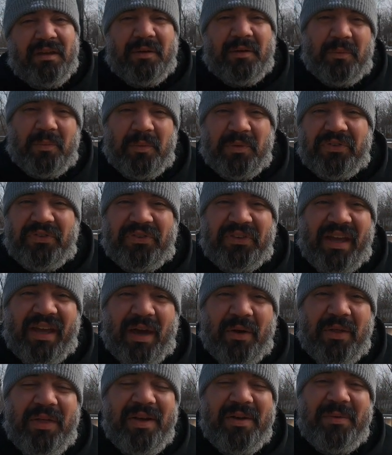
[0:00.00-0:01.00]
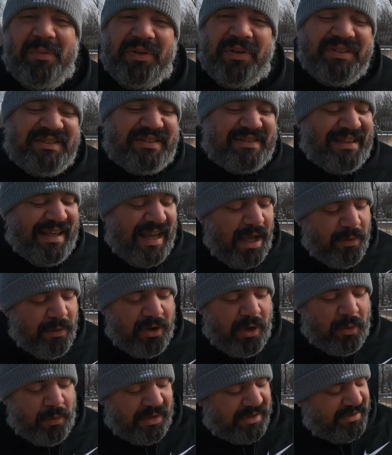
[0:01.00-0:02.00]
we'll see how it
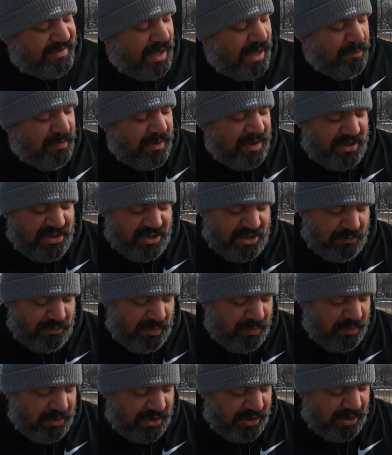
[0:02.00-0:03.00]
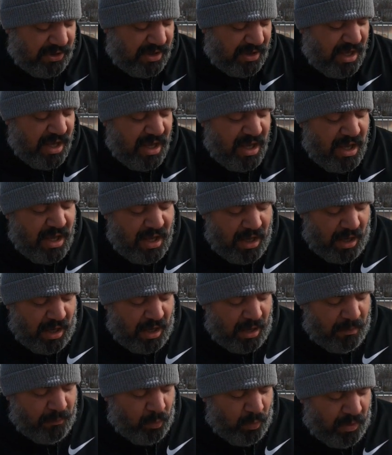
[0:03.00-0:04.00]
all works out, but it should be pretty good.
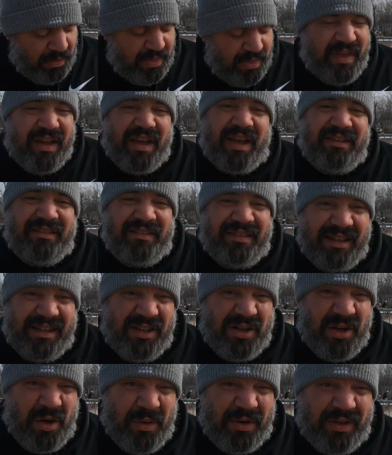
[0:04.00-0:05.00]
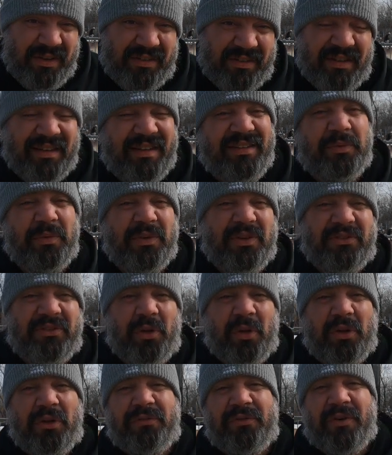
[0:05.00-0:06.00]
One thing I did notice, at least with the
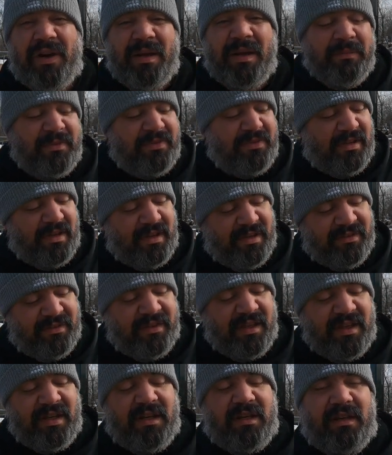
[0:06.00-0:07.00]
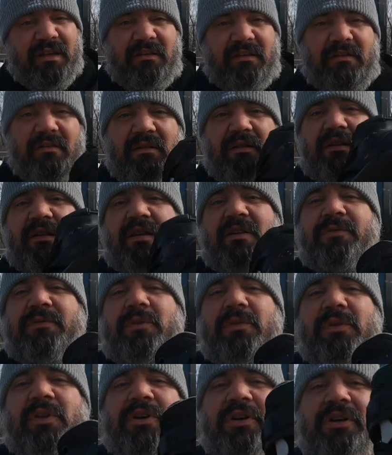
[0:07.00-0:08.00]
solo frames, is that if you
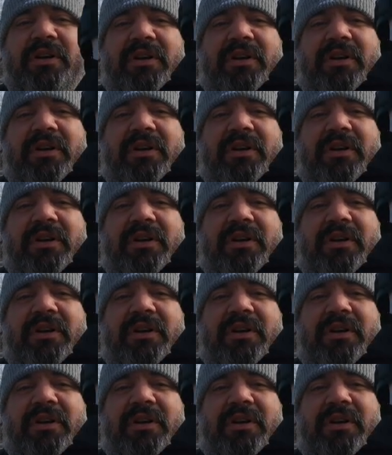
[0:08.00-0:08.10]
look,